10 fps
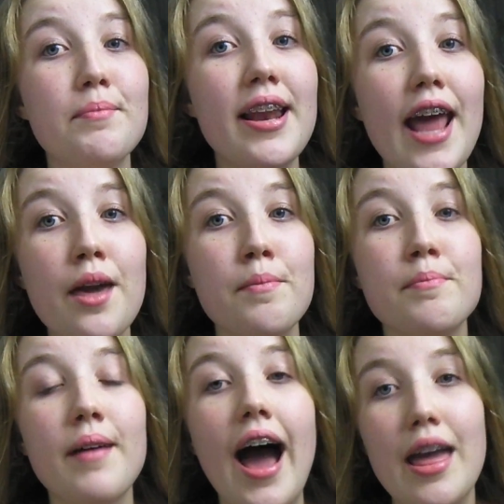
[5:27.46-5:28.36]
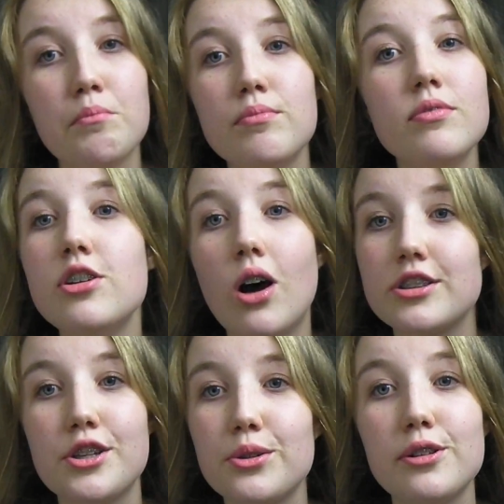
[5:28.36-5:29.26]
to my name, I am
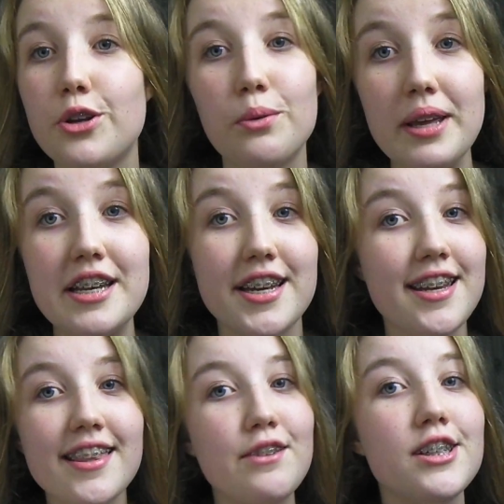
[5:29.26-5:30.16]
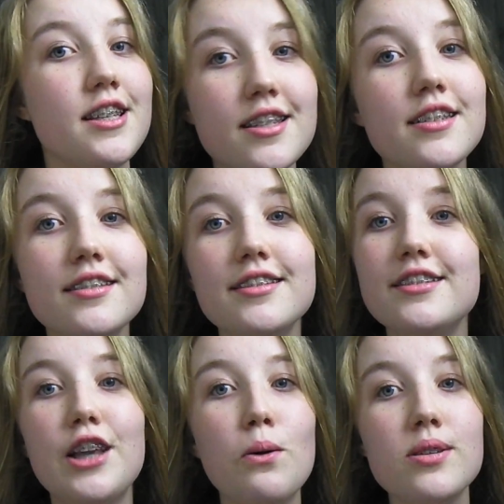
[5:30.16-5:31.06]
not at all Norwegian. There is
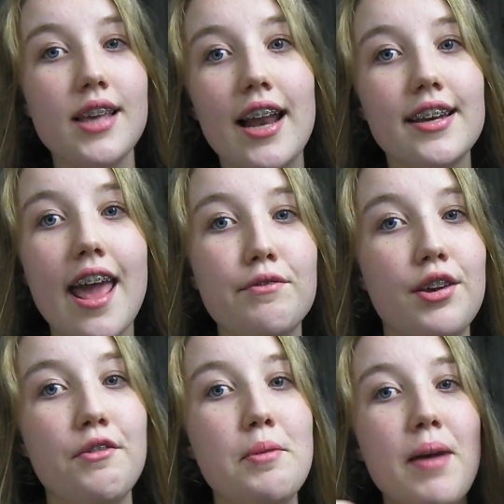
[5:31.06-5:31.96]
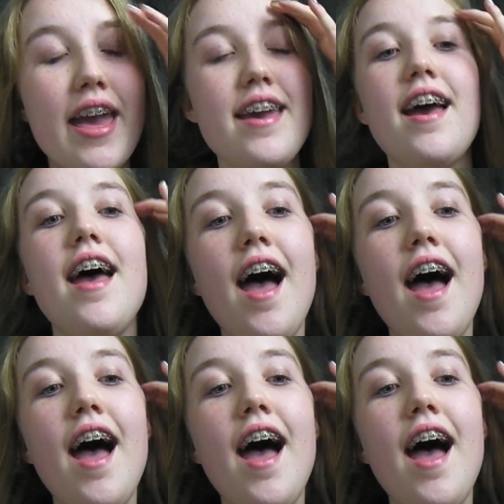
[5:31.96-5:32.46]
no Scandinavia in me.